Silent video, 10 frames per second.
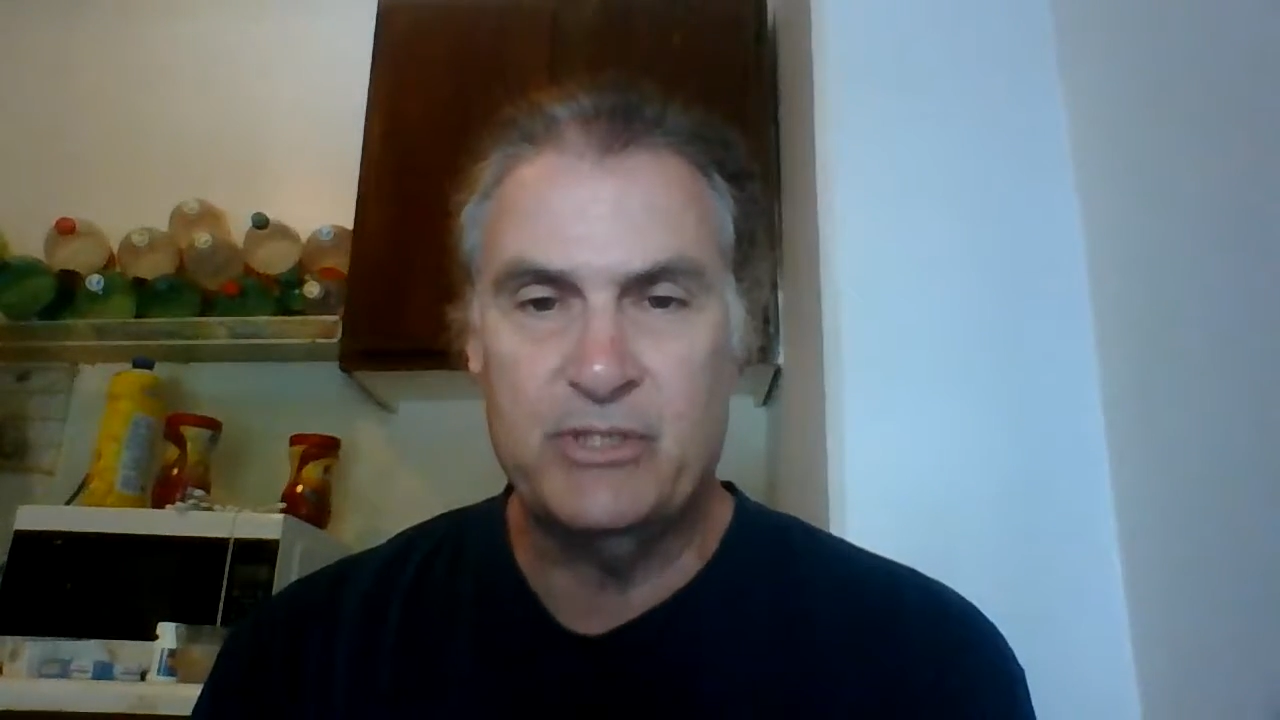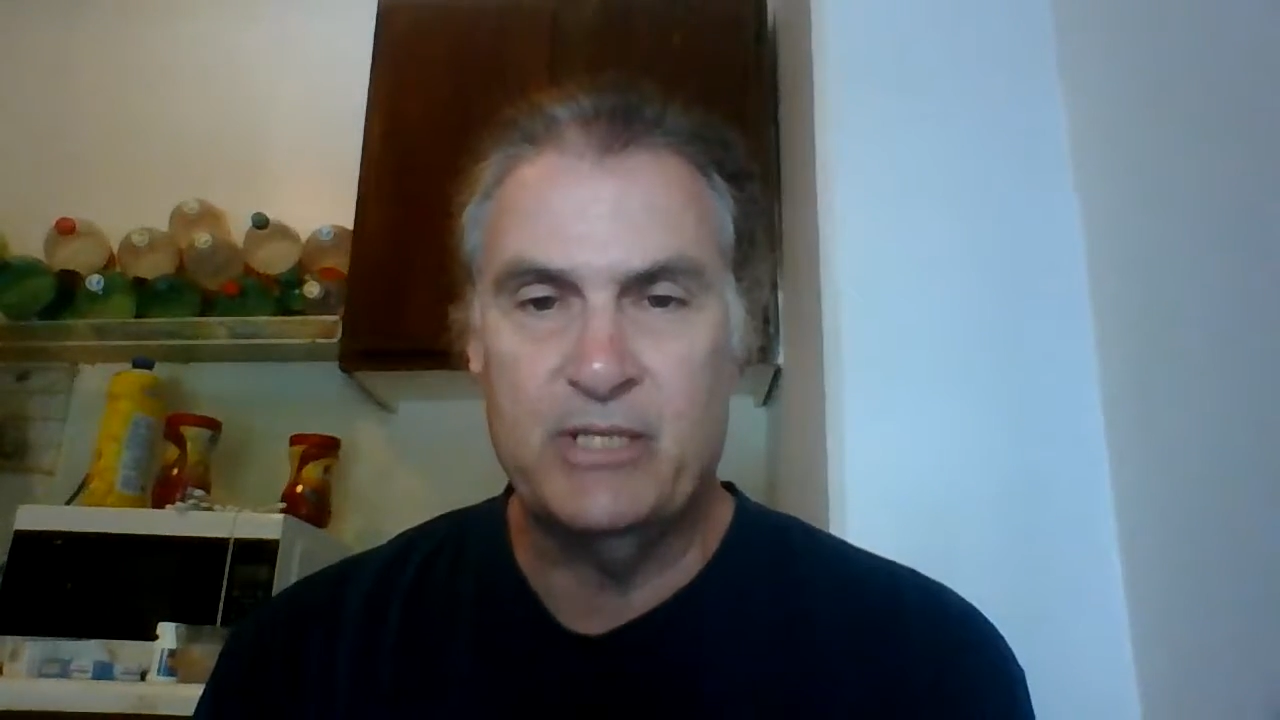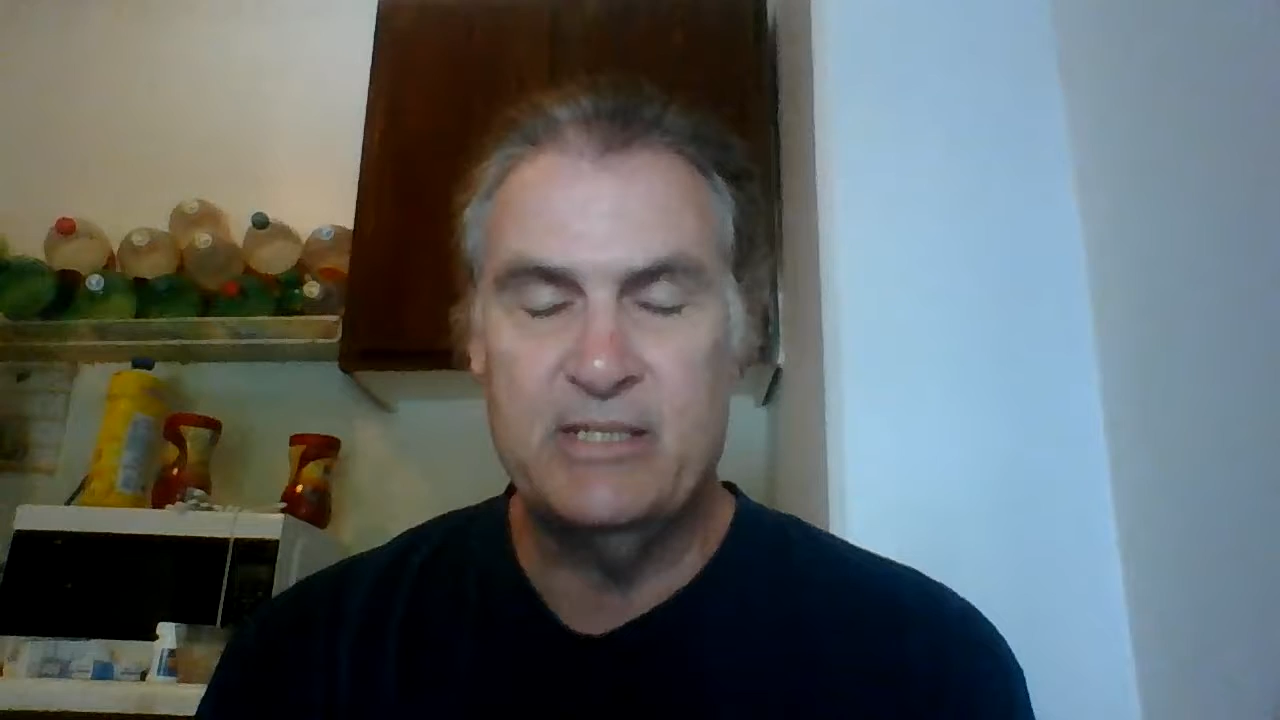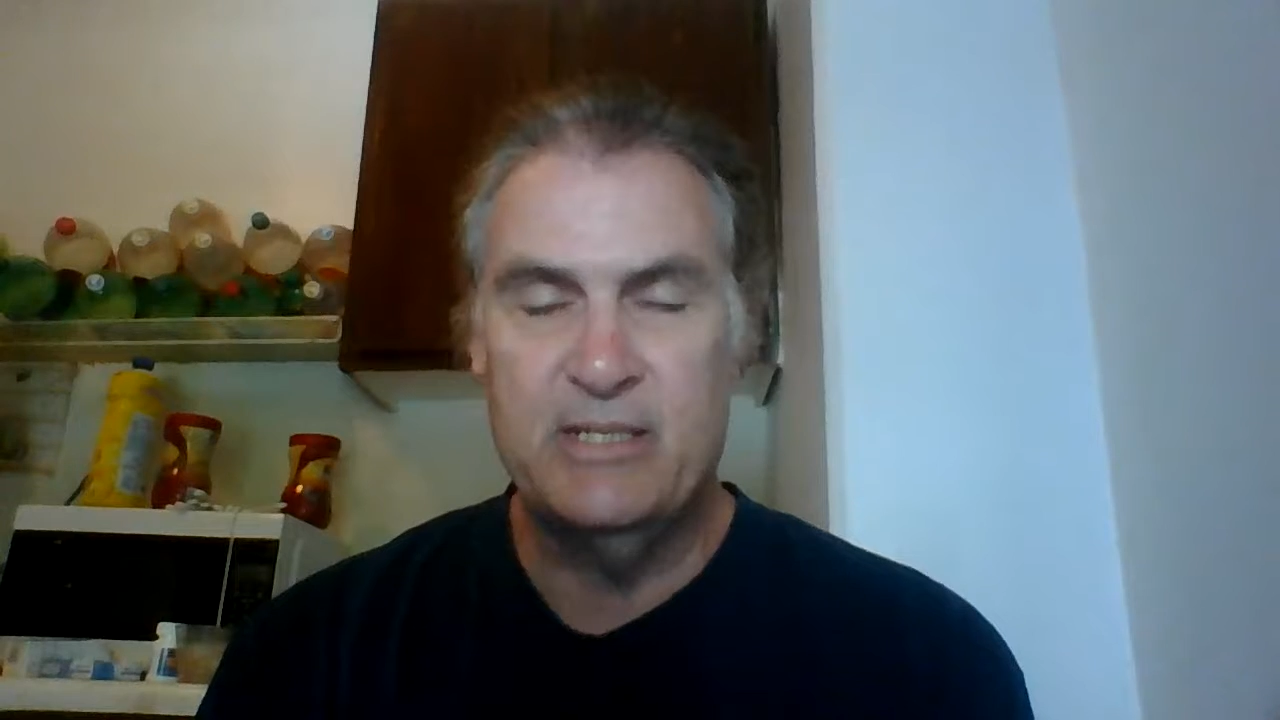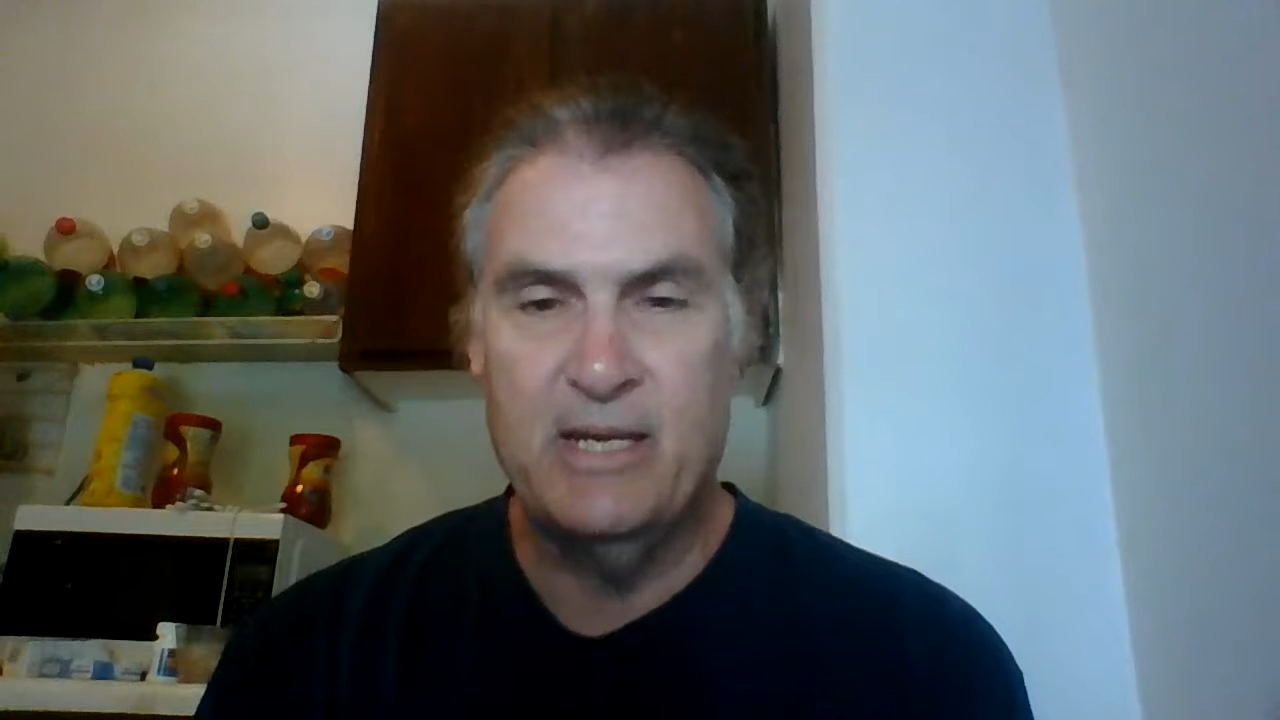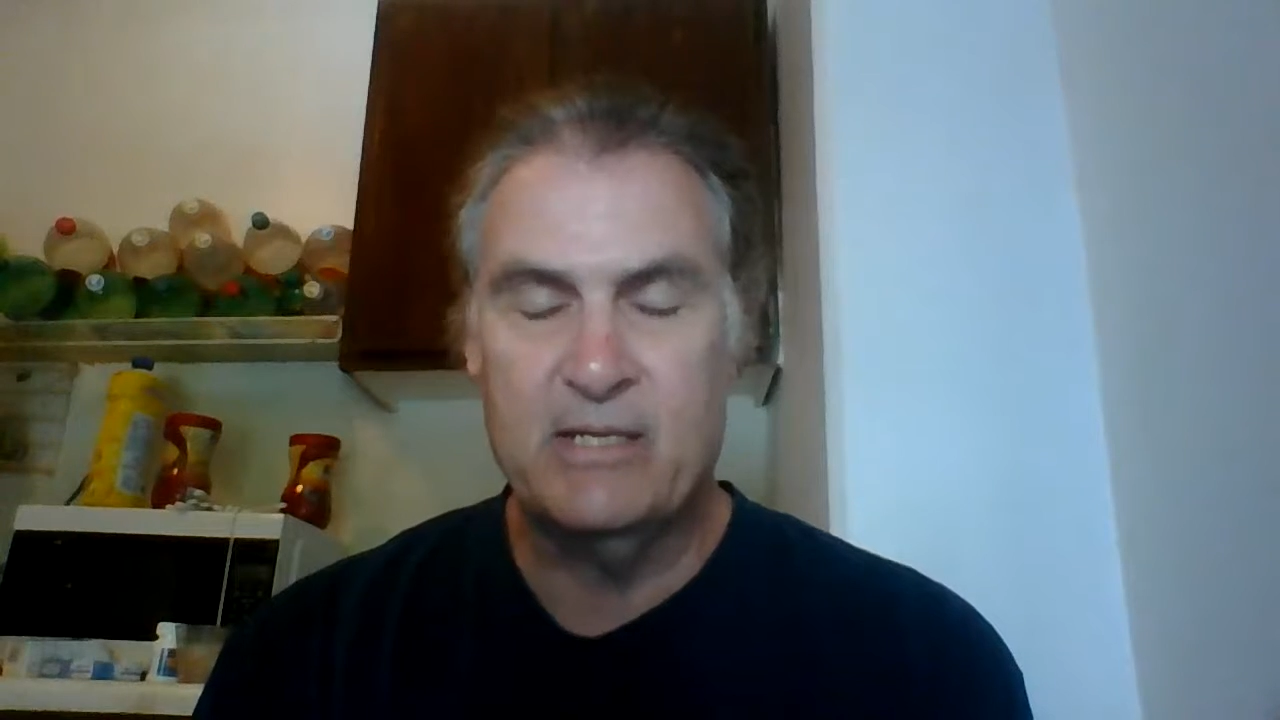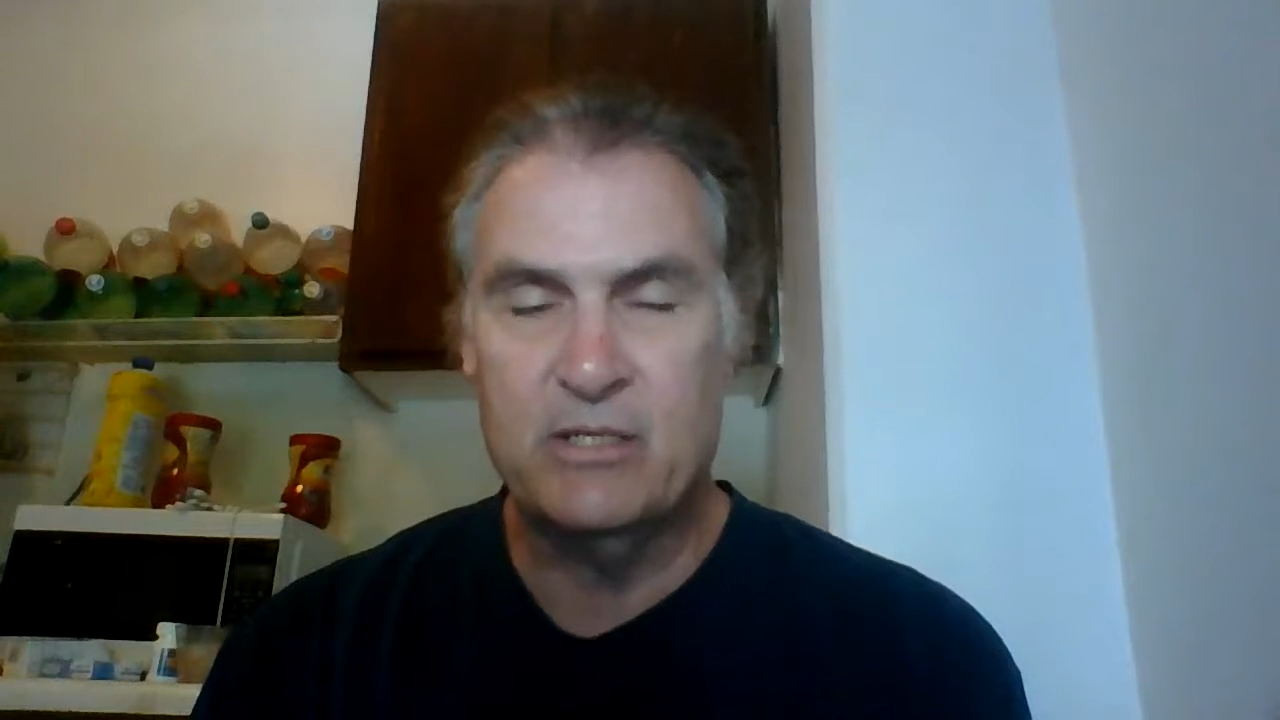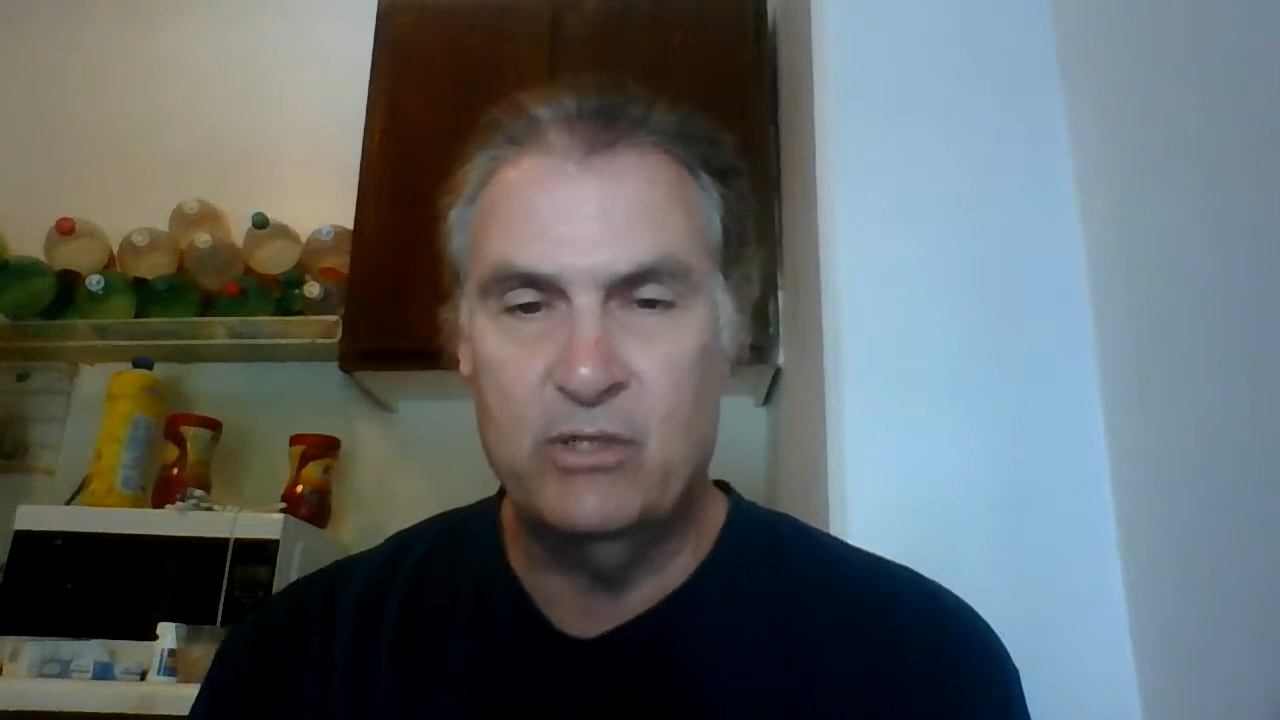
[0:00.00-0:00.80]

I did not